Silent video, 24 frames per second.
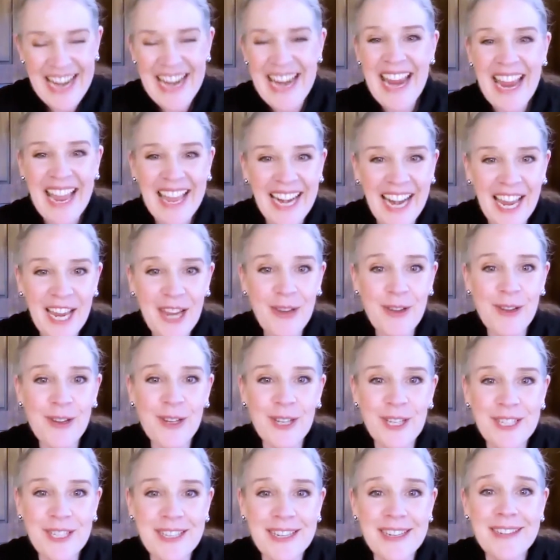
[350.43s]
and I
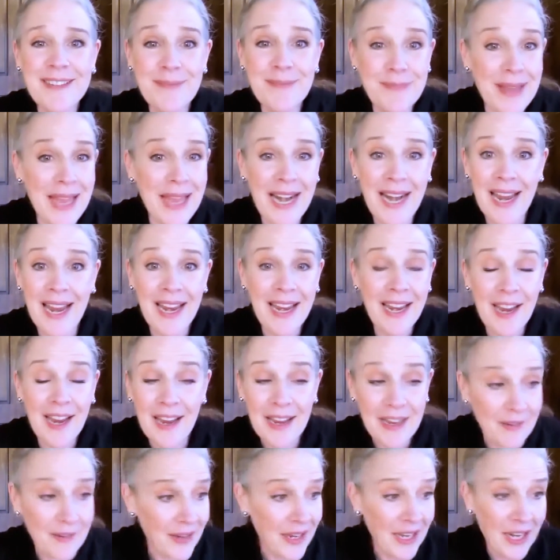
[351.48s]
Googled that I,
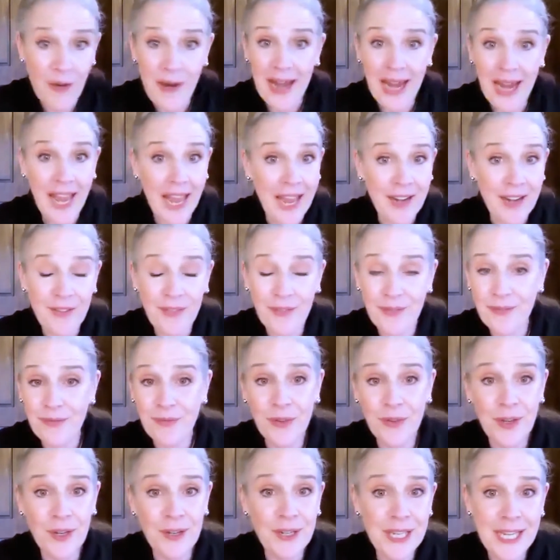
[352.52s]
you know, I had
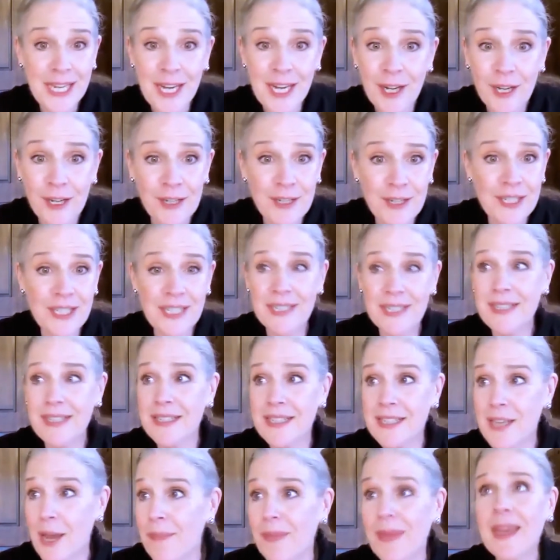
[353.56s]
for years,
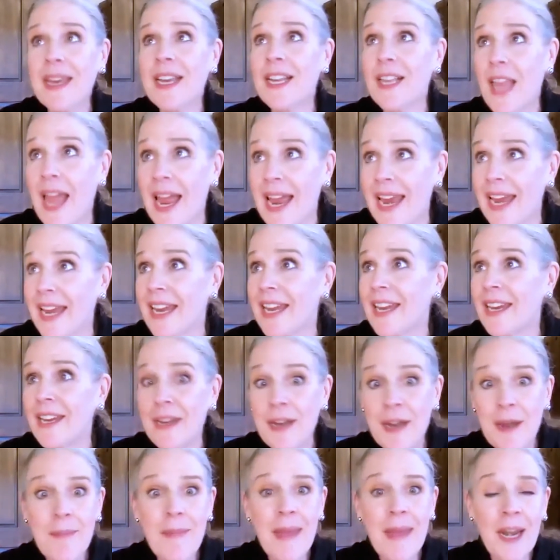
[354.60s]
something like
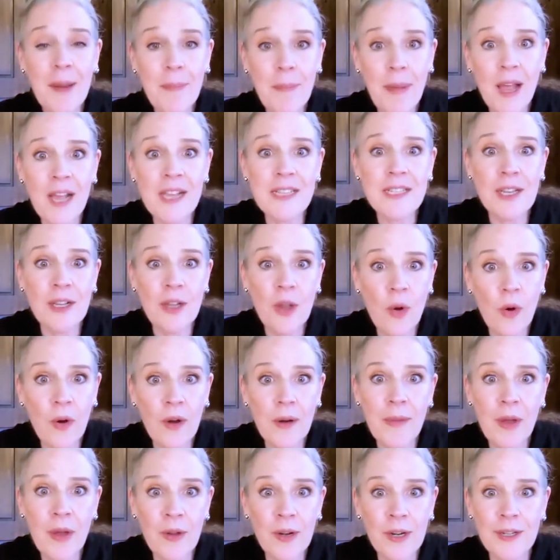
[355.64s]
menopausal,
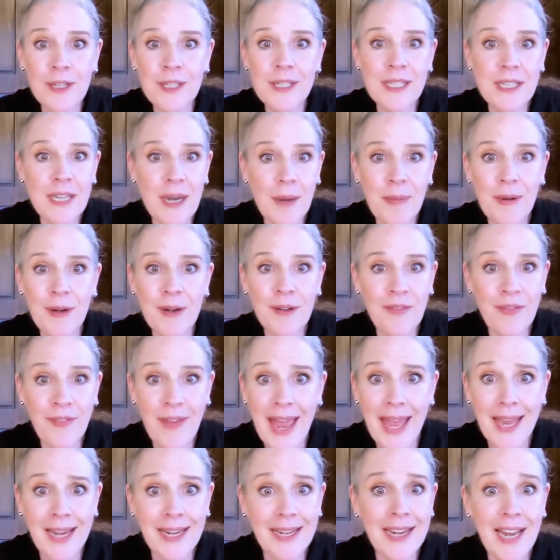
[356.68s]
hormonal, stubborn
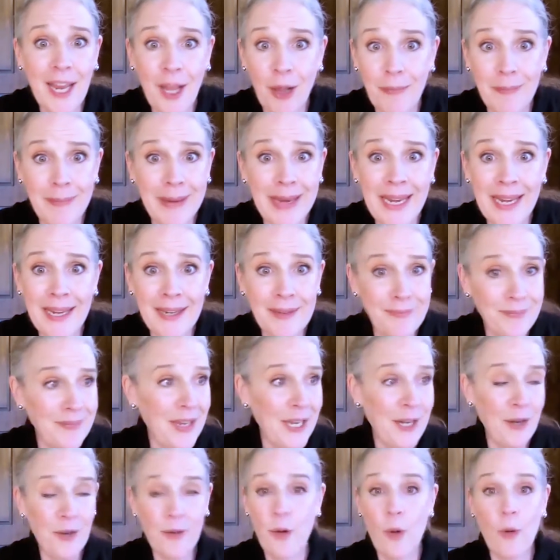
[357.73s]
fat, help me, you
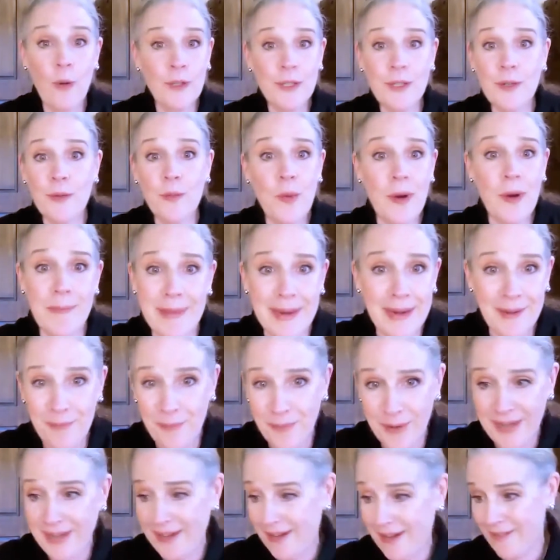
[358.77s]
know, older woman, mm-hmm.
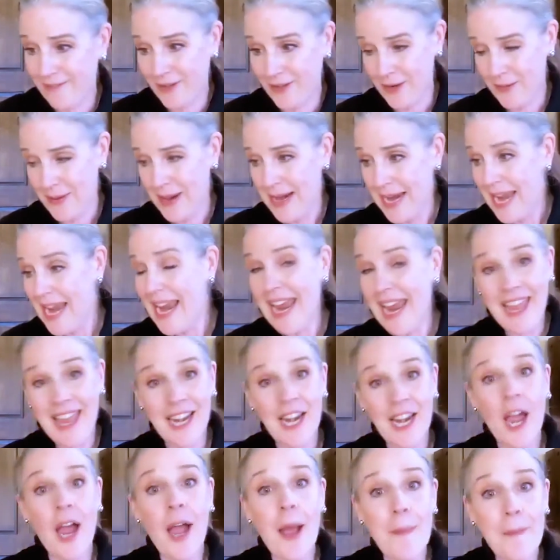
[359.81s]
what have you. And
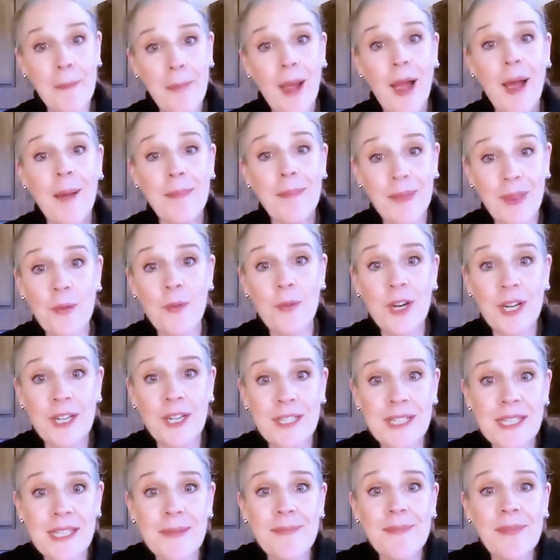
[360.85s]
up popped the
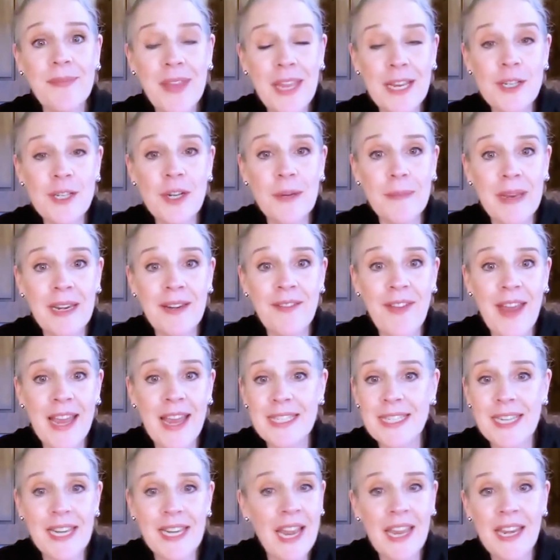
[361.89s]
words intermittent
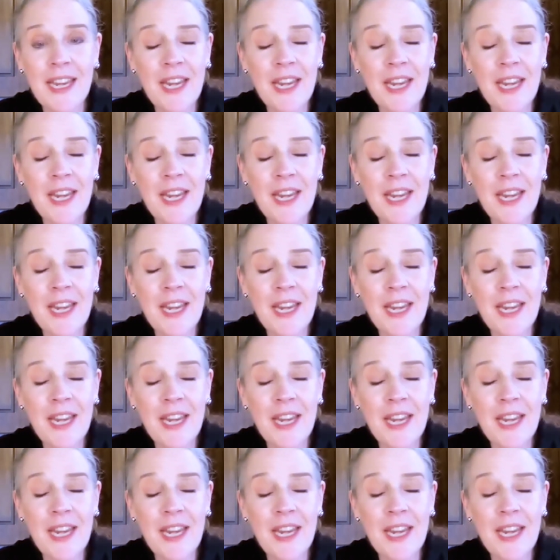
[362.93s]
fasting. I'd